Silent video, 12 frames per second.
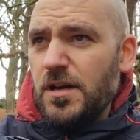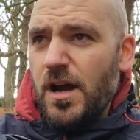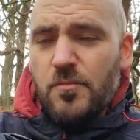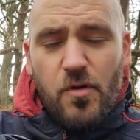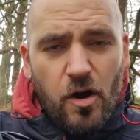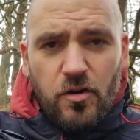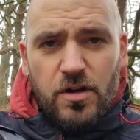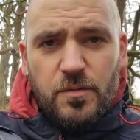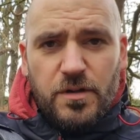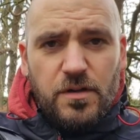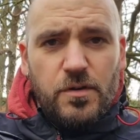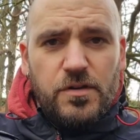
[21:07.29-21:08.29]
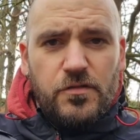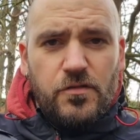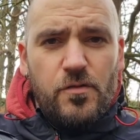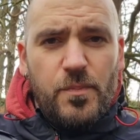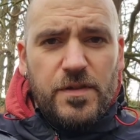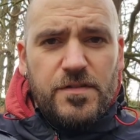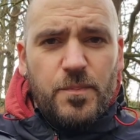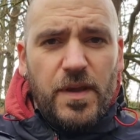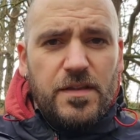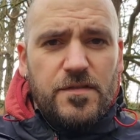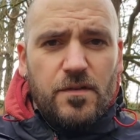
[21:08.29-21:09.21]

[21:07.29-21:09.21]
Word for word: I'm not going to be doing stupid speed,